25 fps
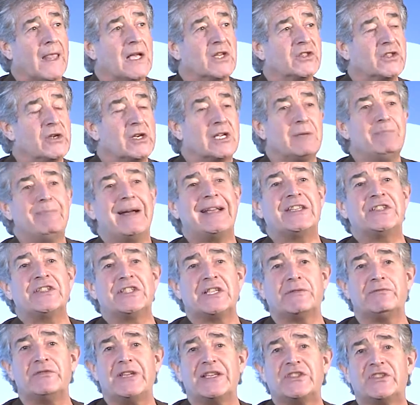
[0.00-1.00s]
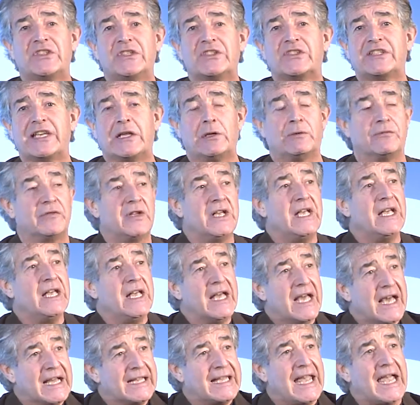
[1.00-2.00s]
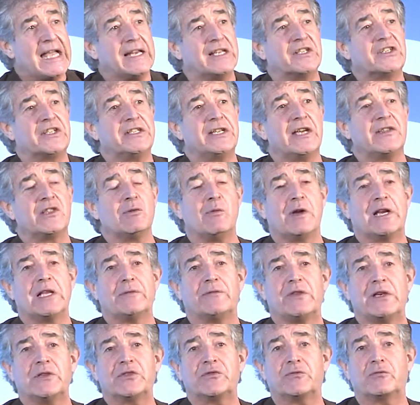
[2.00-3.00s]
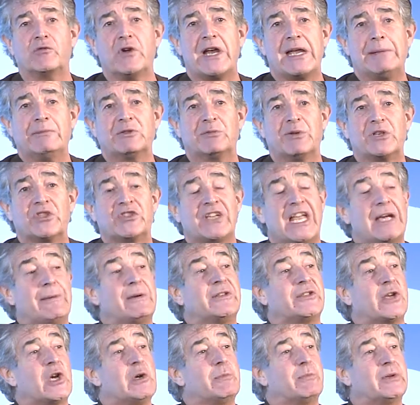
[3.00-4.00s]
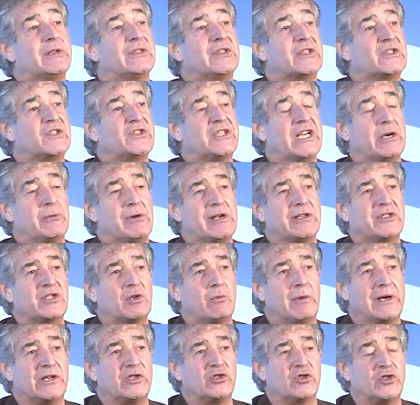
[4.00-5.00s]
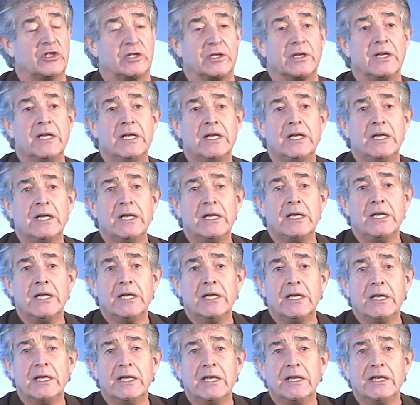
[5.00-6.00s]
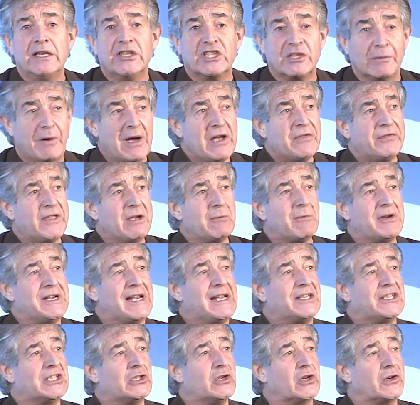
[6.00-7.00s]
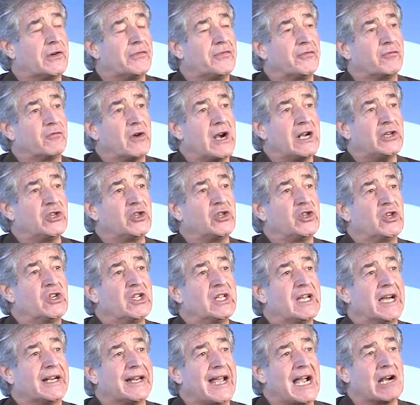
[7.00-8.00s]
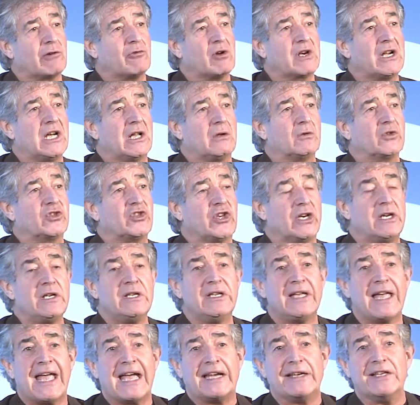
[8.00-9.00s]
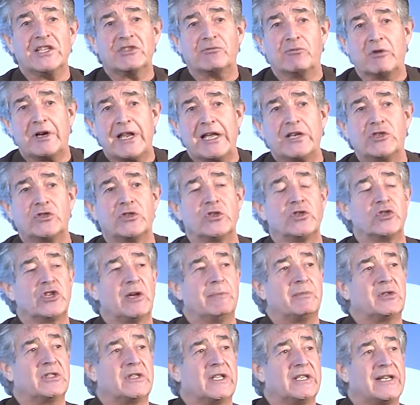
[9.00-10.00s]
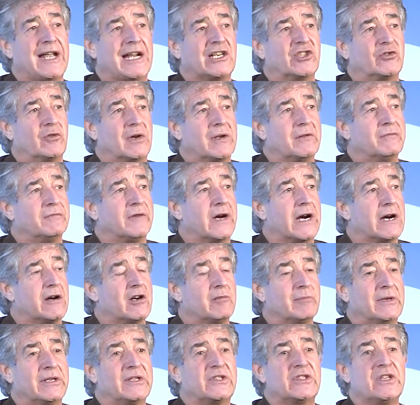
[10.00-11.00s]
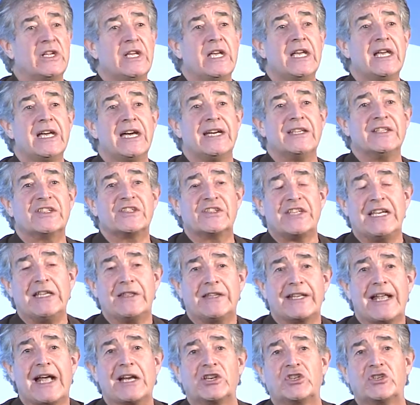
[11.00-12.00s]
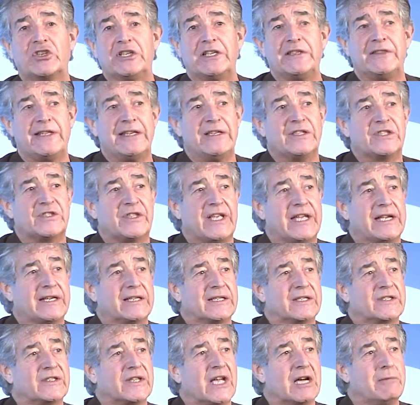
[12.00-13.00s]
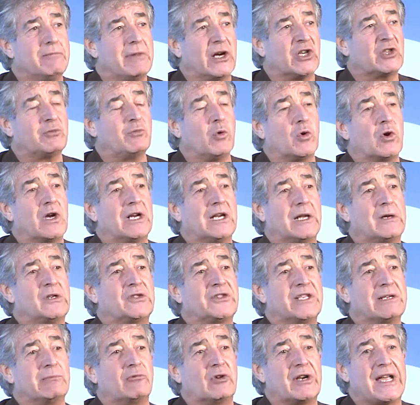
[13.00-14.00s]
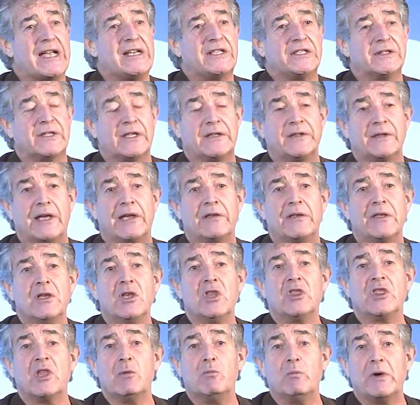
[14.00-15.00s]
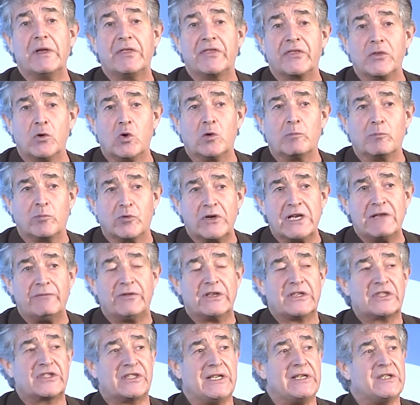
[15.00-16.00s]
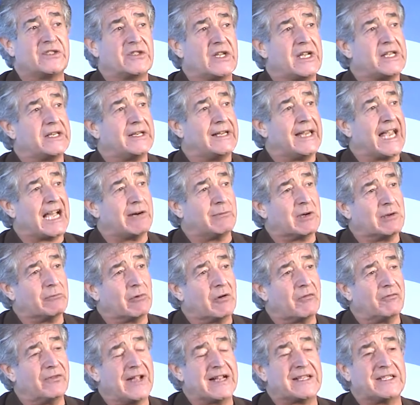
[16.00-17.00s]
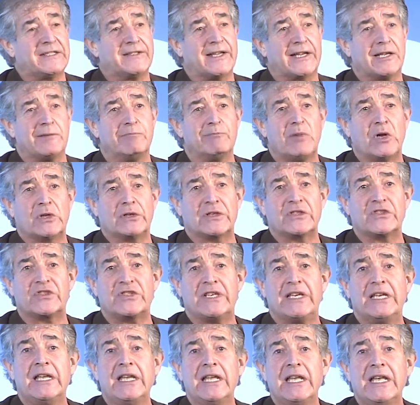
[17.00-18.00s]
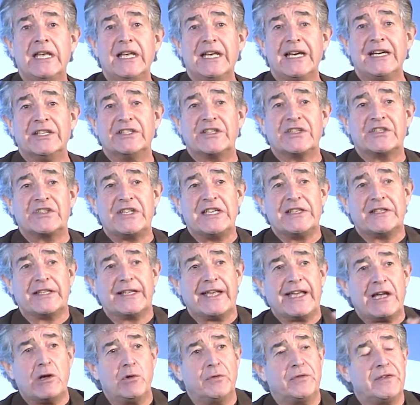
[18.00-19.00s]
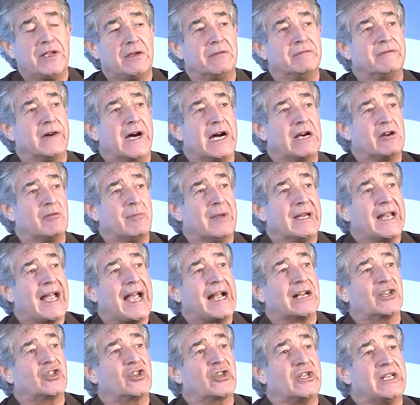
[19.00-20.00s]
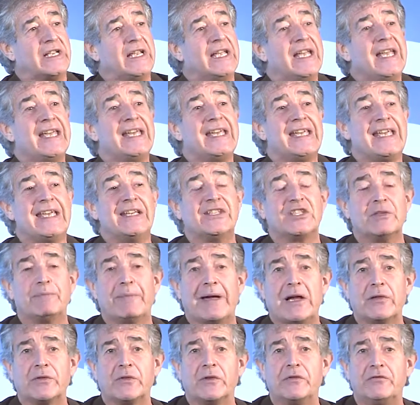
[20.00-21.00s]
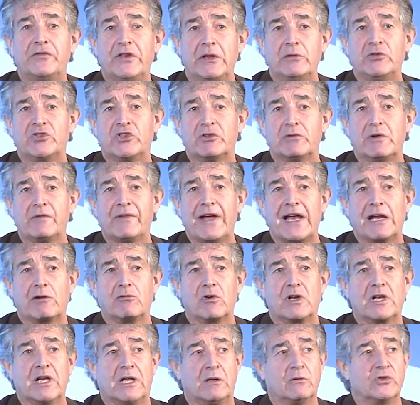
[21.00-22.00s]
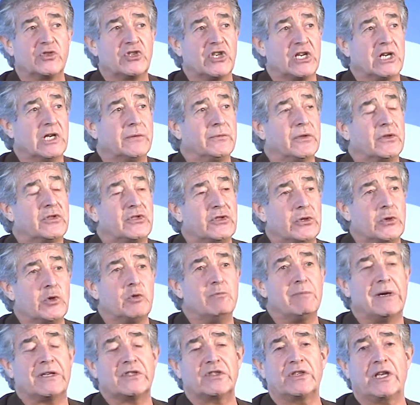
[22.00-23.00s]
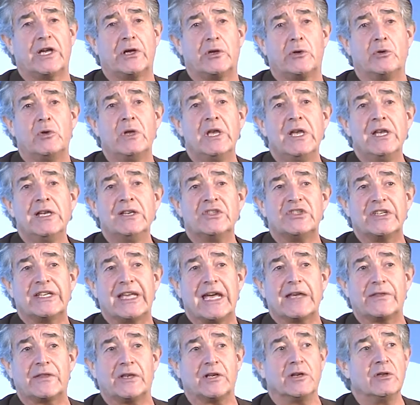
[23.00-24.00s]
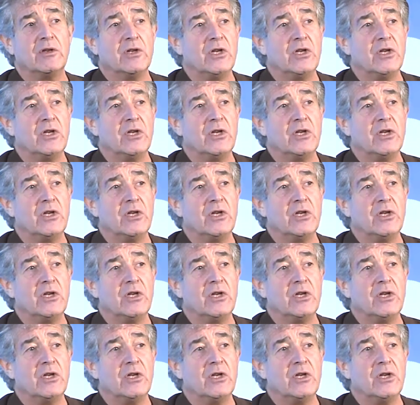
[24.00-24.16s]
So competitiveness itself, again, is another one of those frames which now is open to serious question. So I think we need to look afresh at agriculture and its relationship to the natural environment and see that actually these things are much more closely related than we thought previously, certainly how we reflected that in policy, and to see that a healthy environment actually is about the future of agriculture, and the two must go together.